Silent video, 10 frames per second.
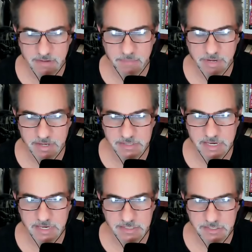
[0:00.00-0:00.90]
because
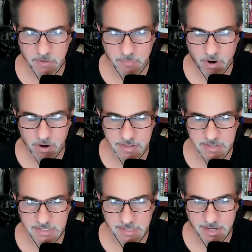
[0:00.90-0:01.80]
he's still part of
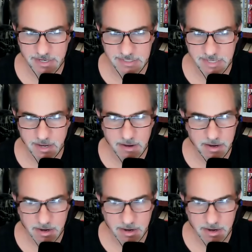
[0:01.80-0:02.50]
this legacy.